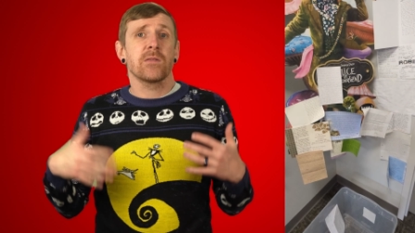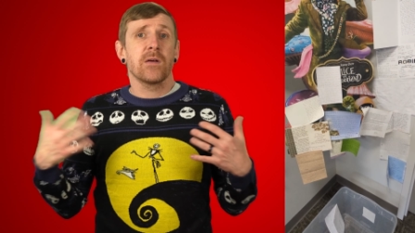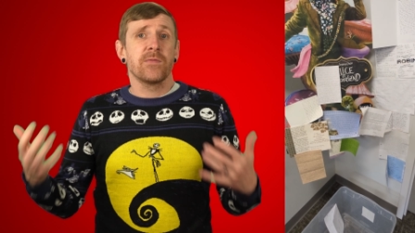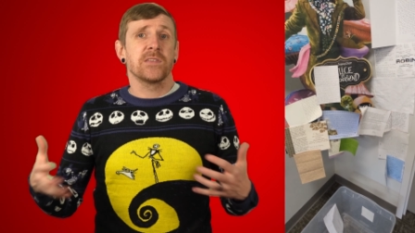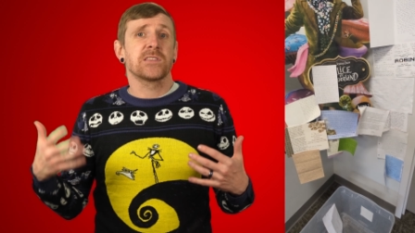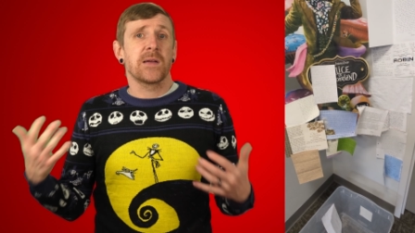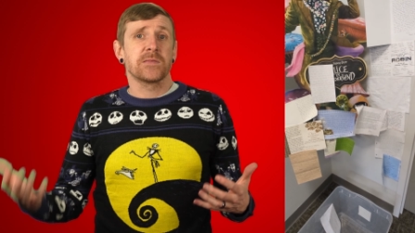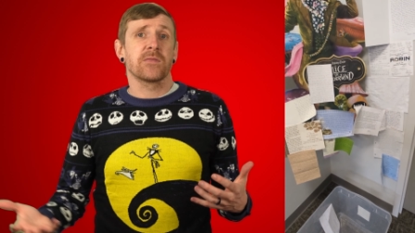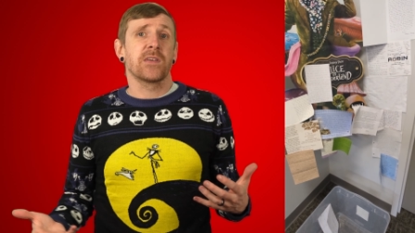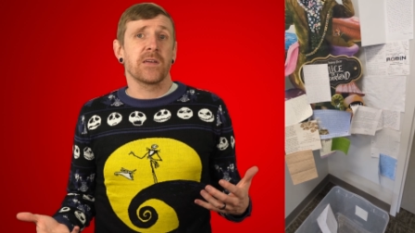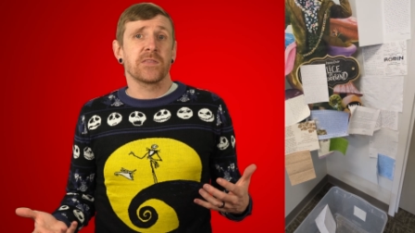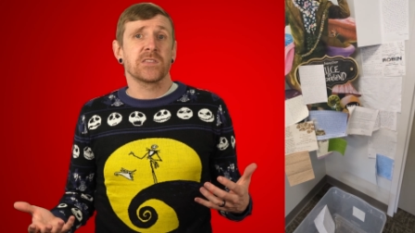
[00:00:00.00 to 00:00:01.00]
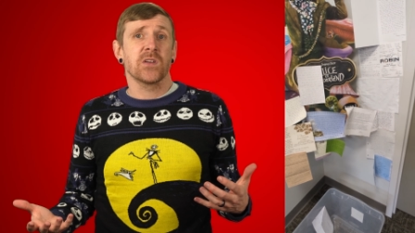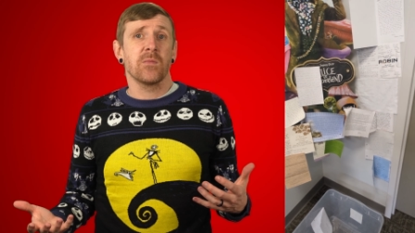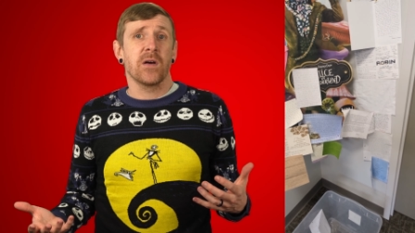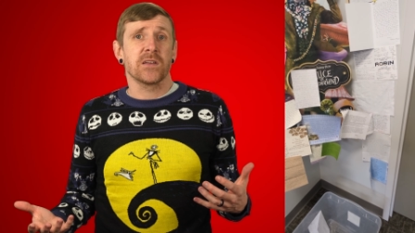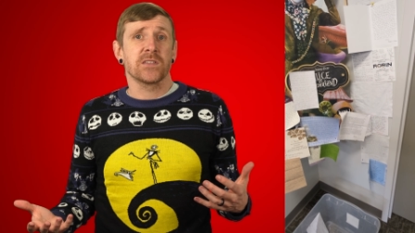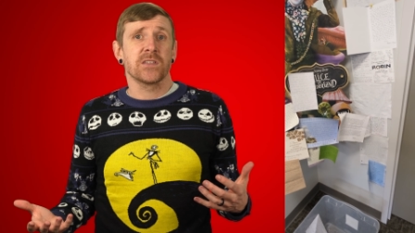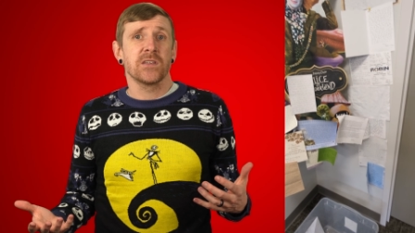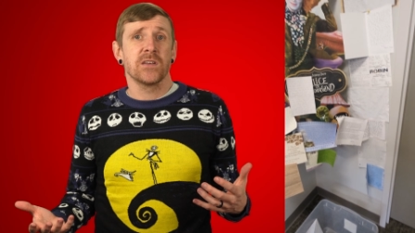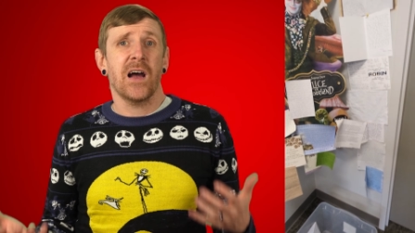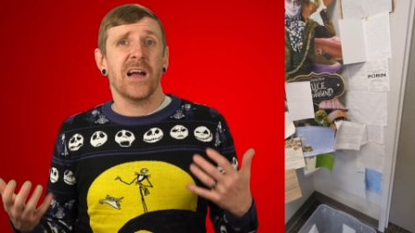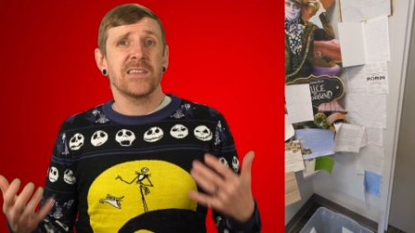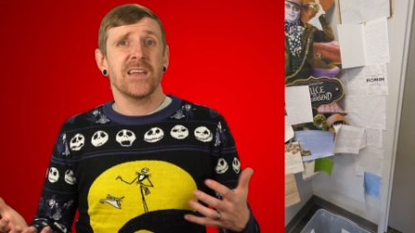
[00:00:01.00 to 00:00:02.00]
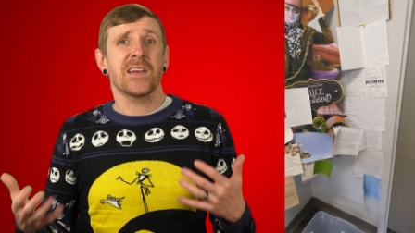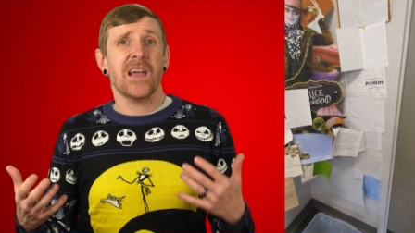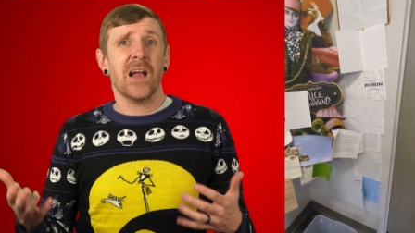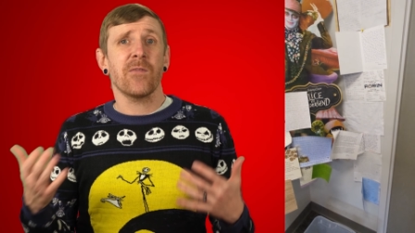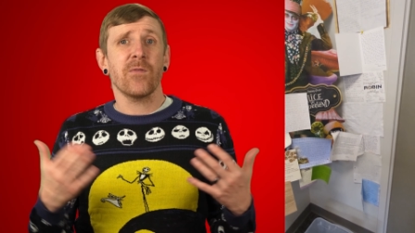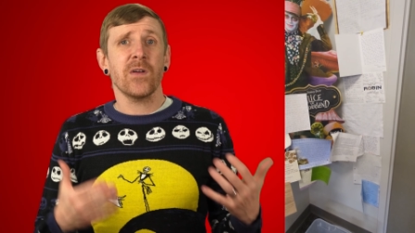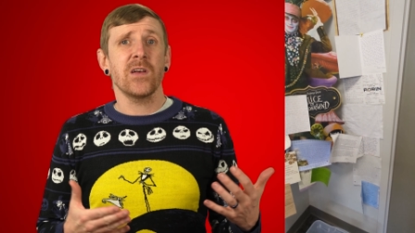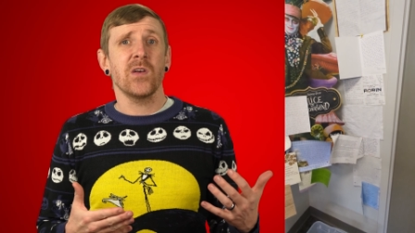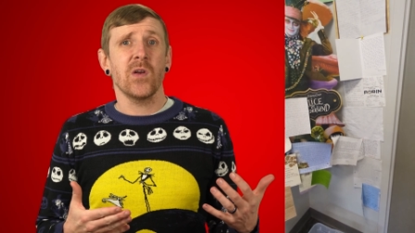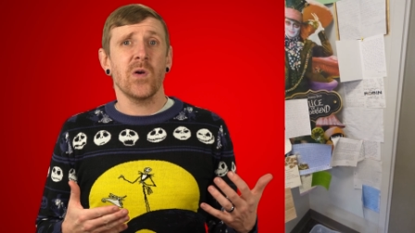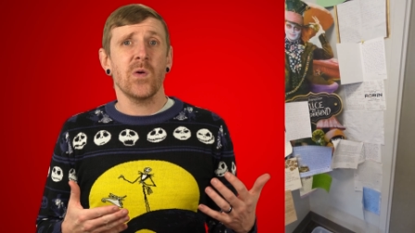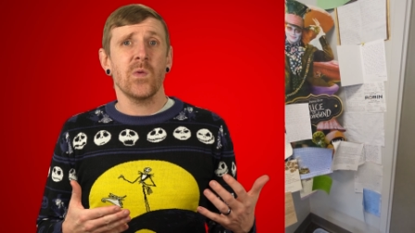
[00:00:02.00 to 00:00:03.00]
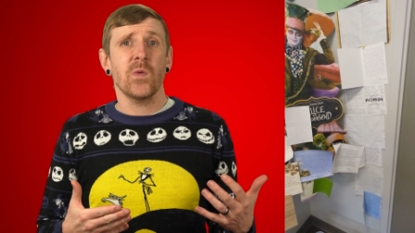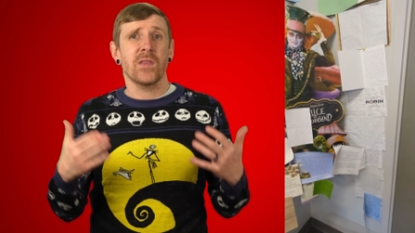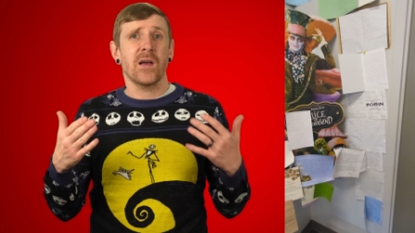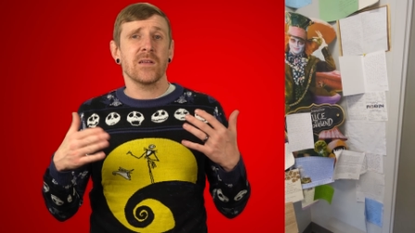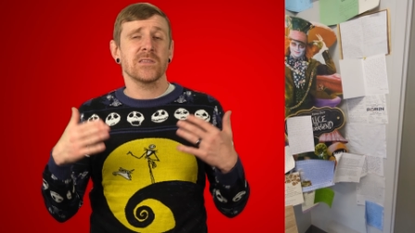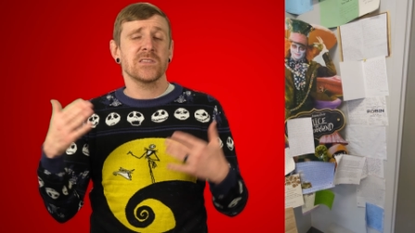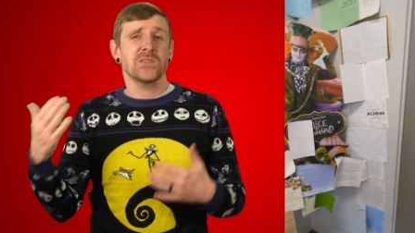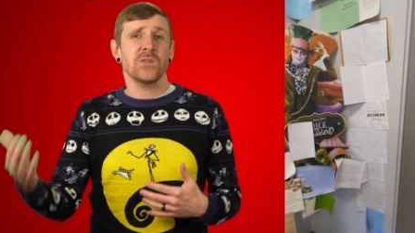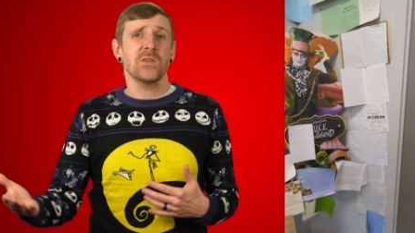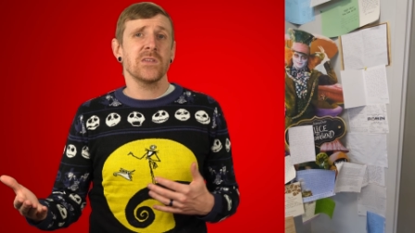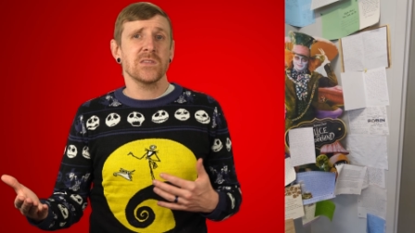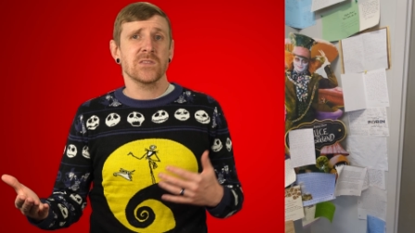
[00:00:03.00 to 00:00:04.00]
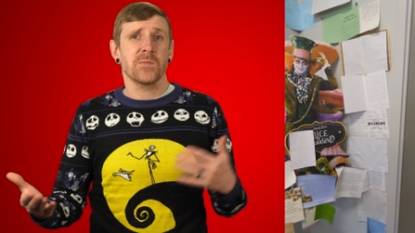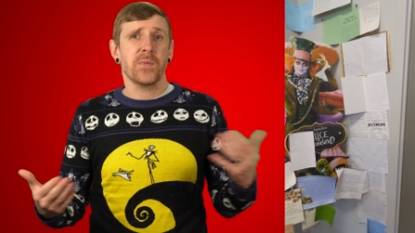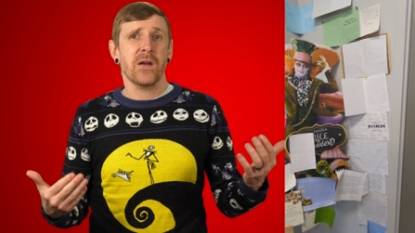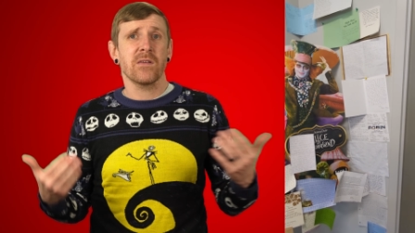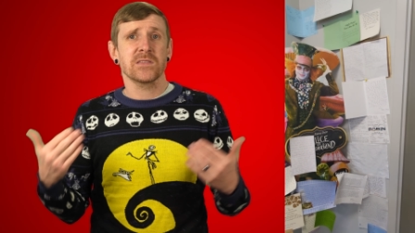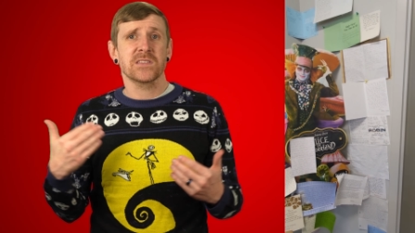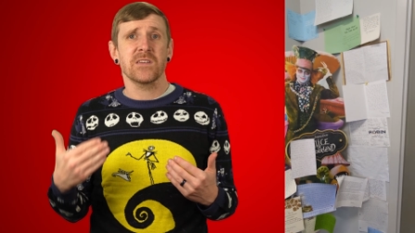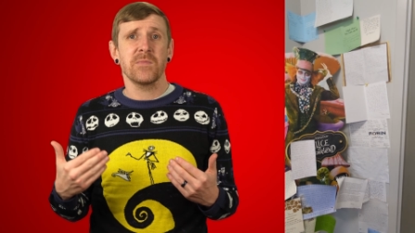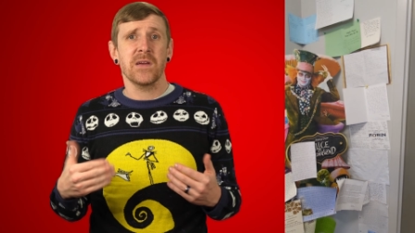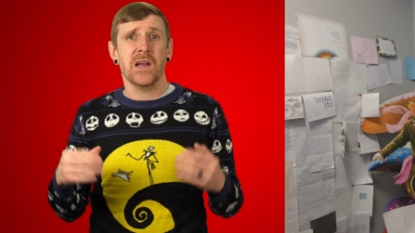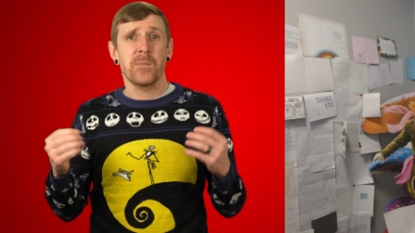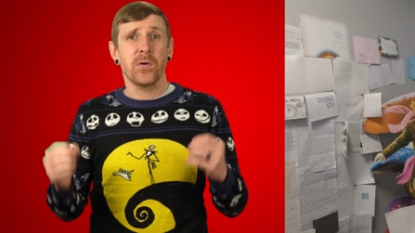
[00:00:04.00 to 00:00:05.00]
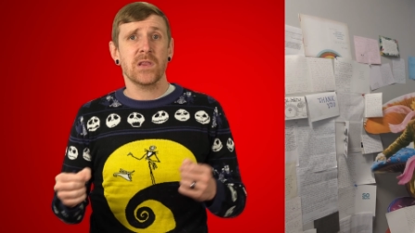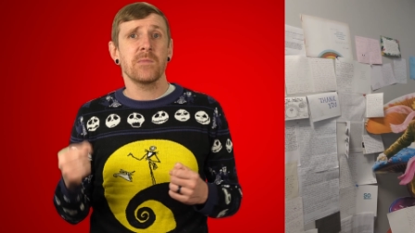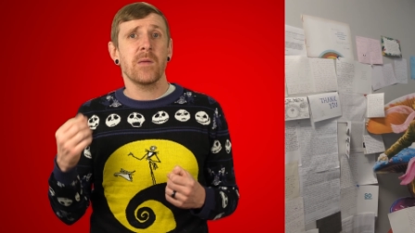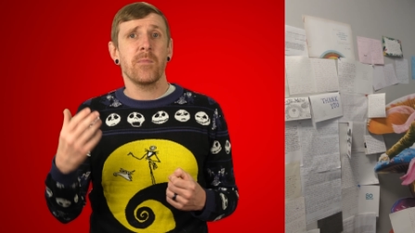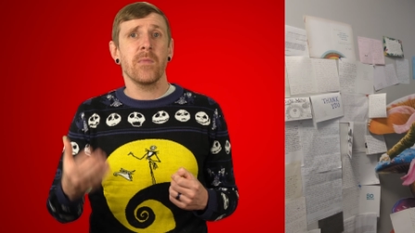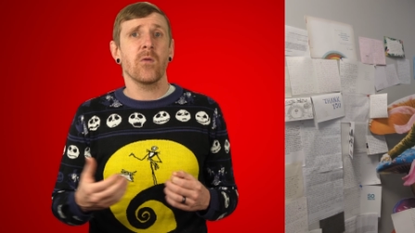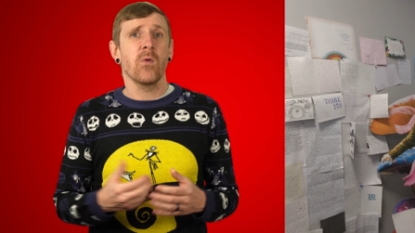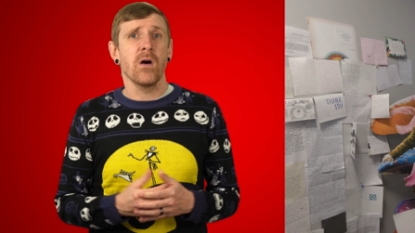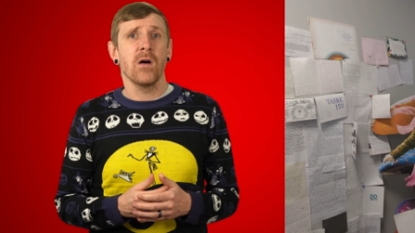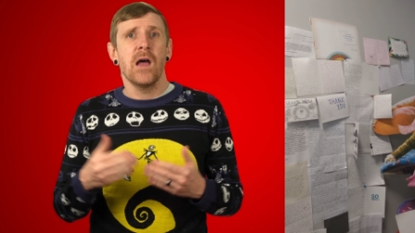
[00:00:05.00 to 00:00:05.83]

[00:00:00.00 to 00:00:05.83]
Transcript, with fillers: love these types of gifts so much I take every note that students or parents give me and I put them up on my wall.